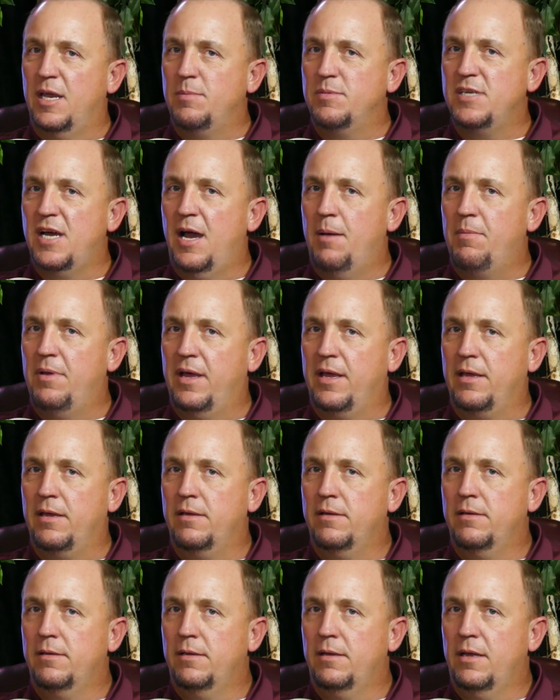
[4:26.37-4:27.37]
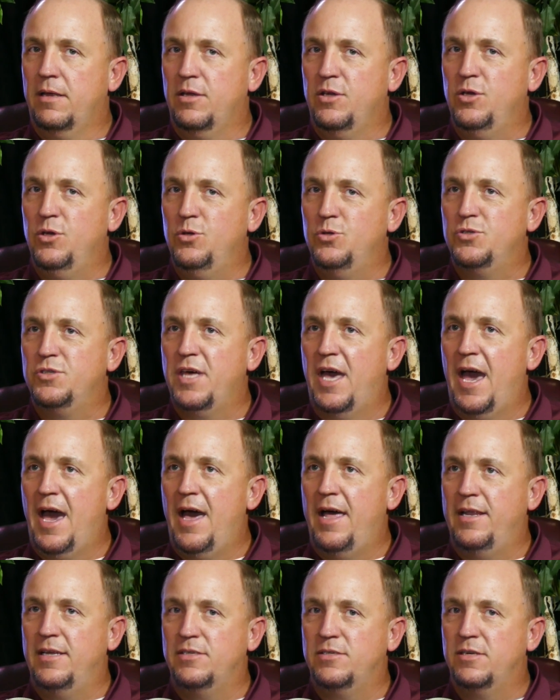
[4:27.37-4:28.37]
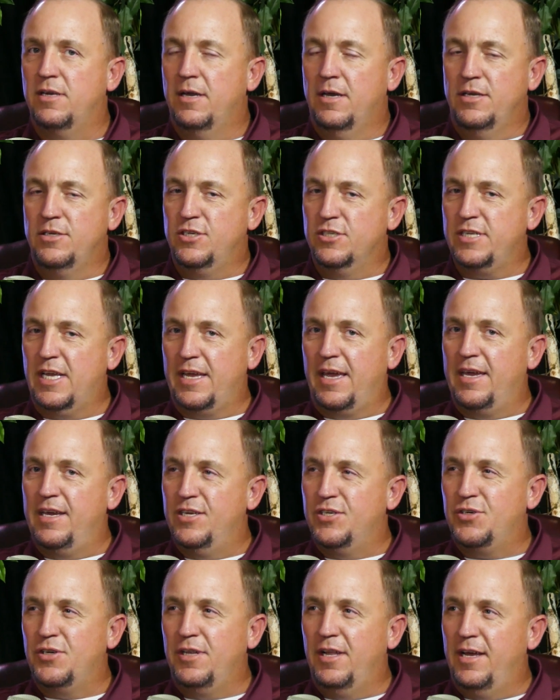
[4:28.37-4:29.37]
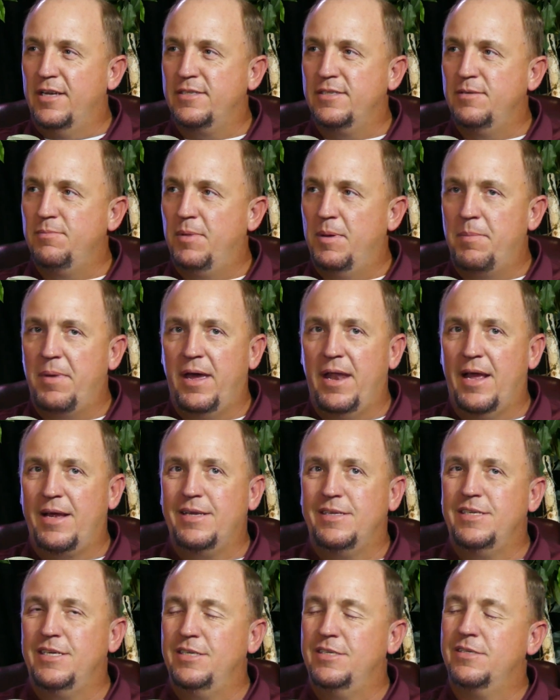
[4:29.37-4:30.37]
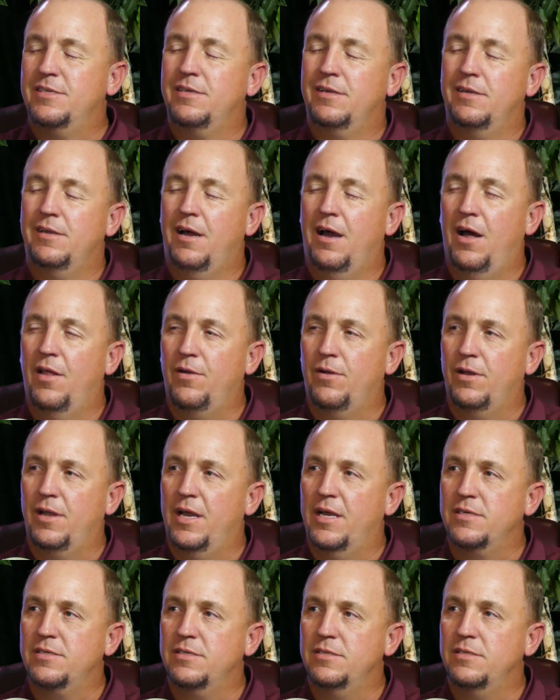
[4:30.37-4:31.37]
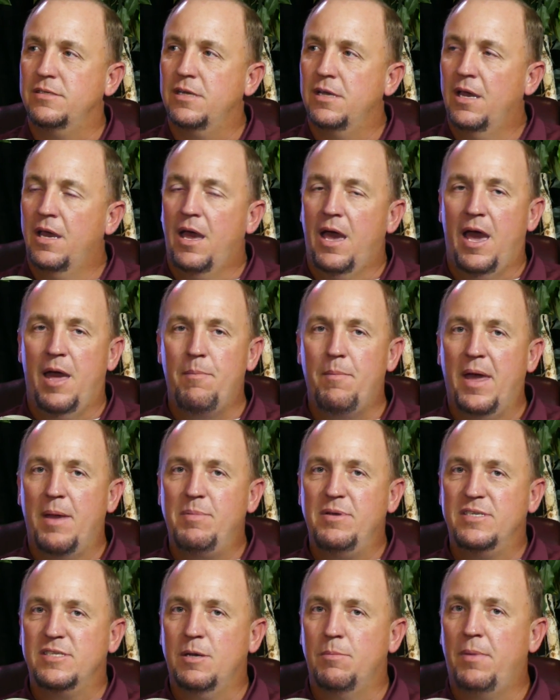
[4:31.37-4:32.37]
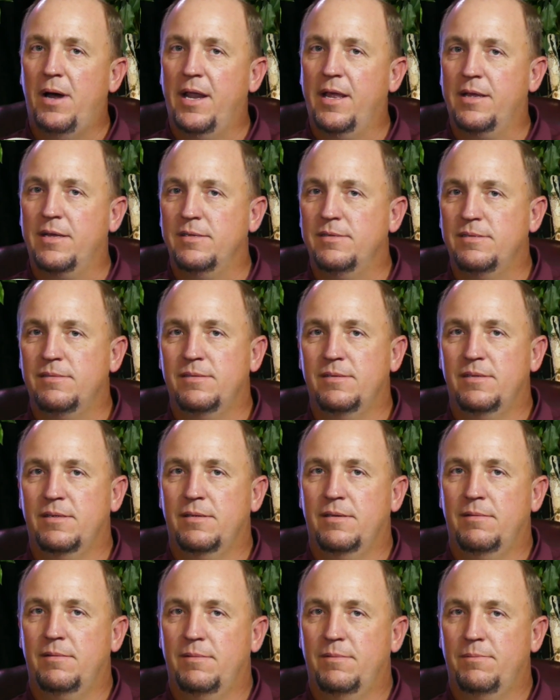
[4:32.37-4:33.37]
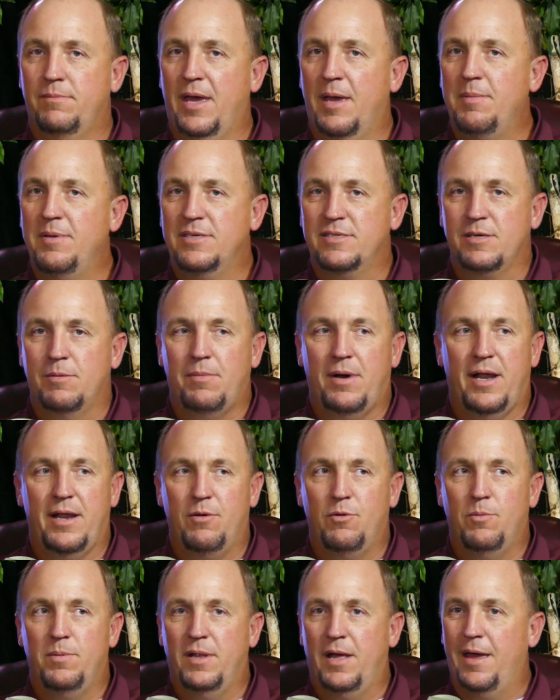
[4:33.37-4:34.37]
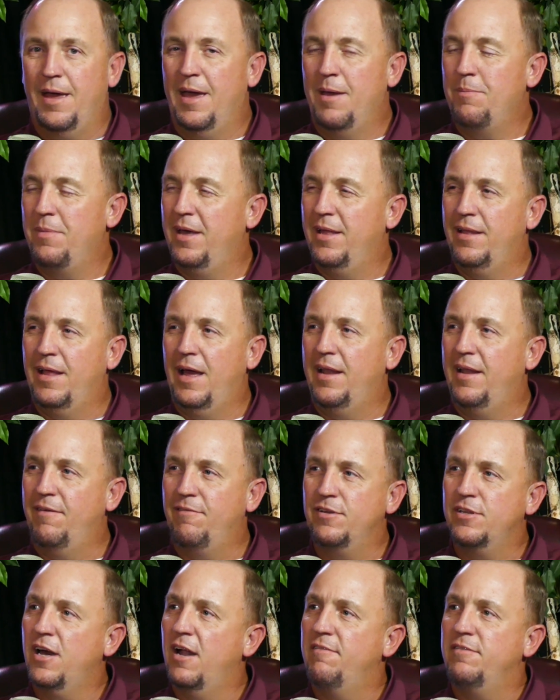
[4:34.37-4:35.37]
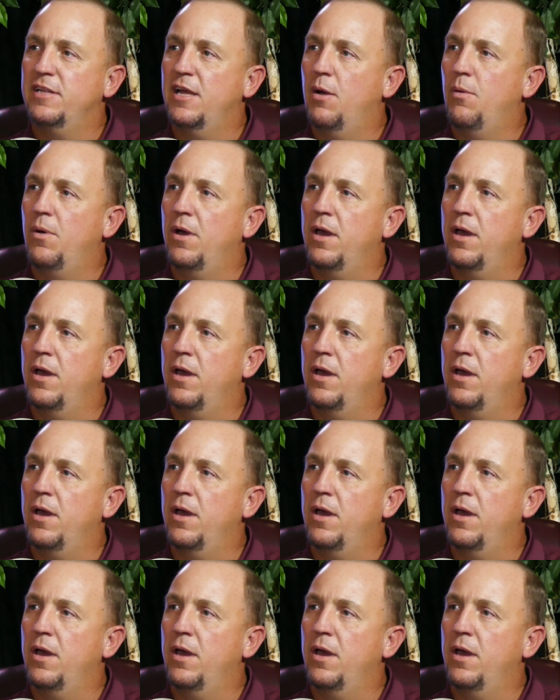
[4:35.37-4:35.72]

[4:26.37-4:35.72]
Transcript: time, like, use that as just like a history lesson, but man, I could teach other lessons, and maybe somebody will be like, hey man, I never thought of it that way.